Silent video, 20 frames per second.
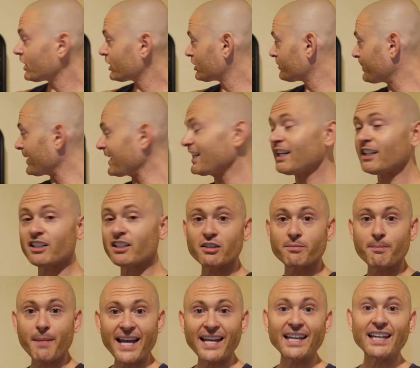Speediance
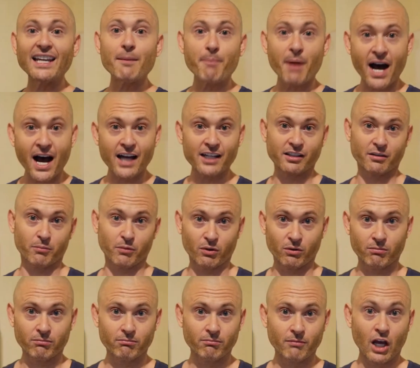is making it
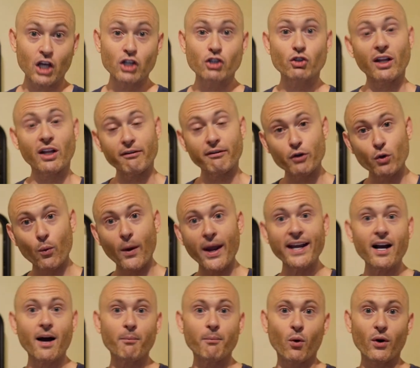possible so that if you
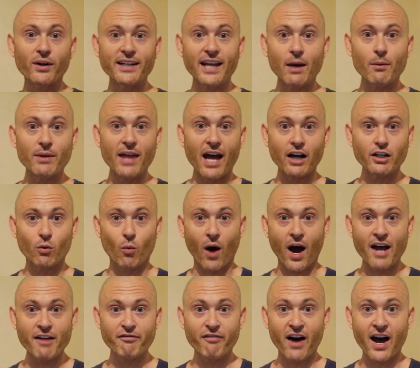wake up one day without your
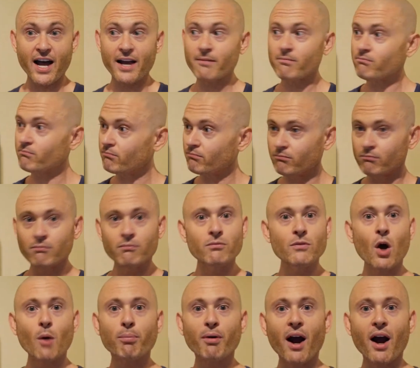Wi-Fi,
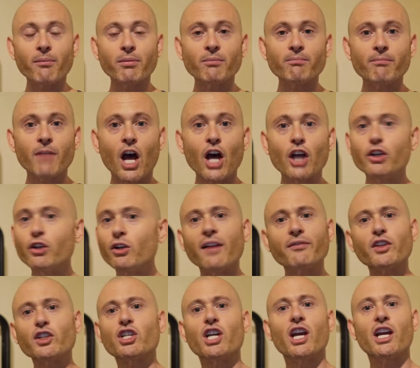no problem. You don't
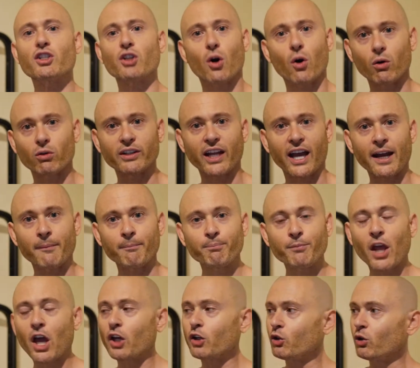have to change your whole day.
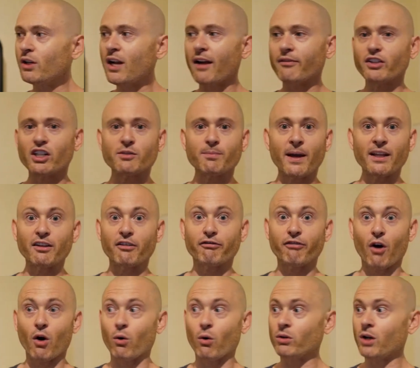You don't have to spend the
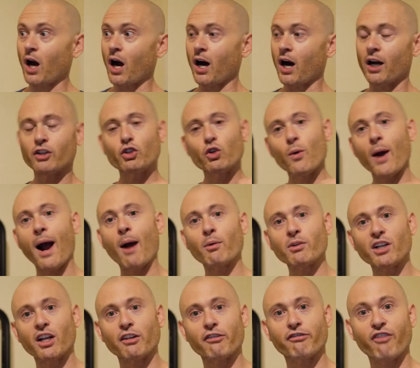phone 2
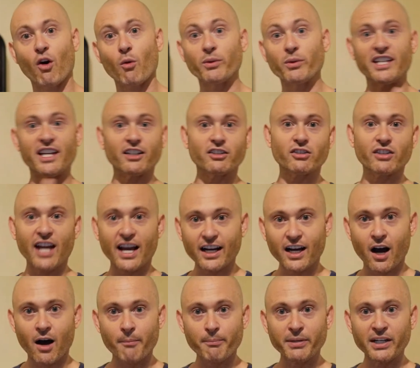hours on the phone with the
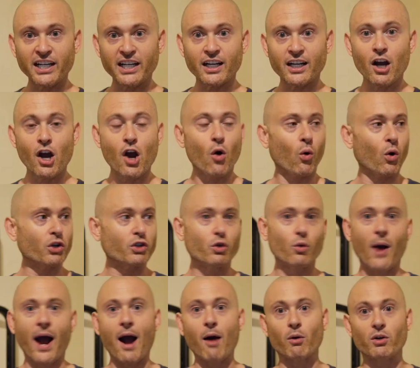internet company or
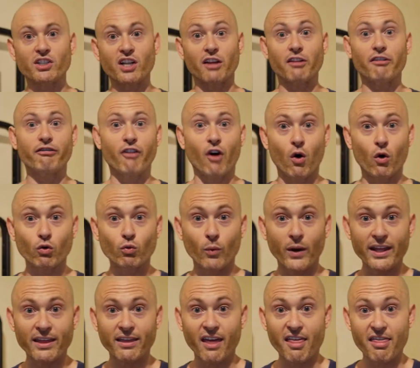2 hours on the phone
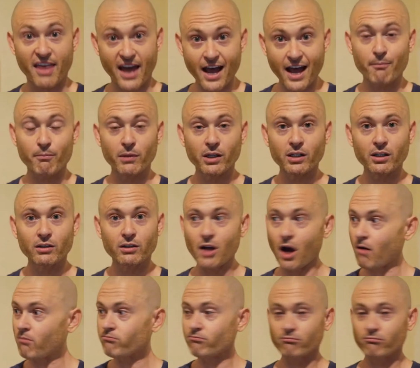with them.
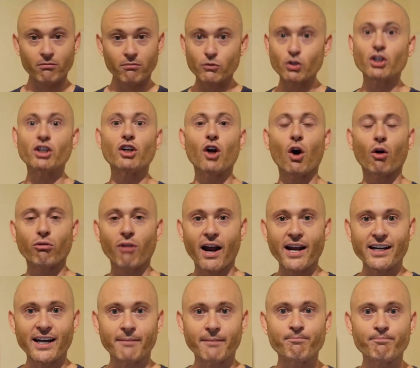No, you can go
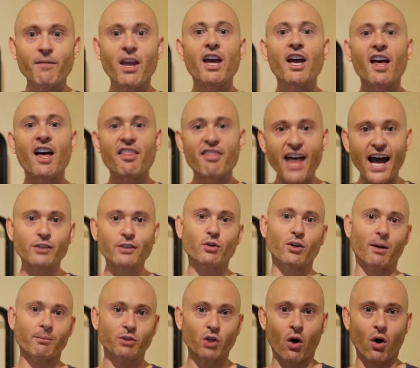right in. That's
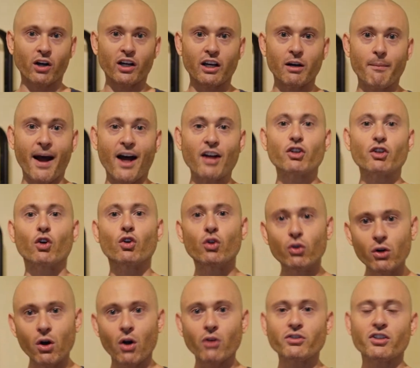what I'm talking about. So
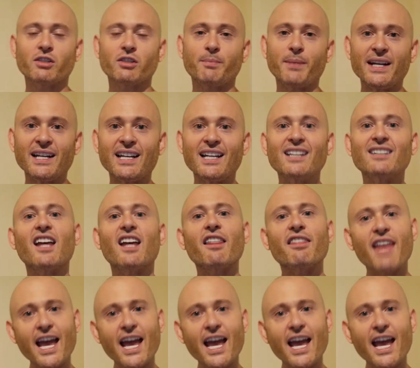kudos to Speediance.